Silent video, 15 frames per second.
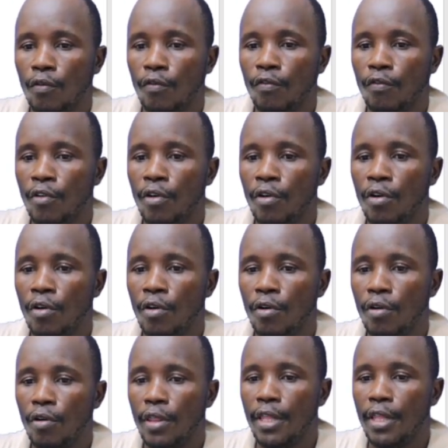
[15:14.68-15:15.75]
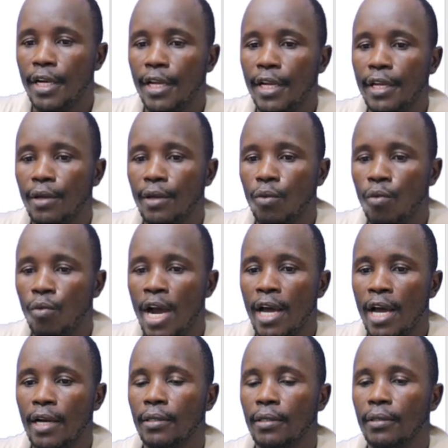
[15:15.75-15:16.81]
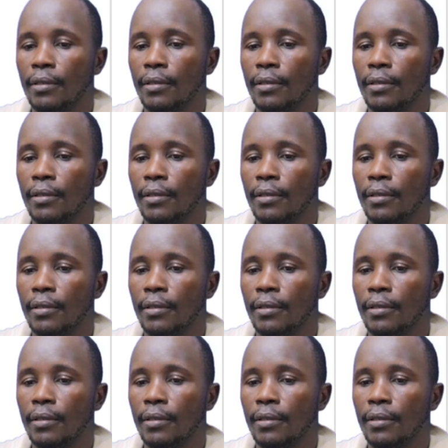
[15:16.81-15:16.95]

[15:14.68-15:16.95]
4, 3, 1.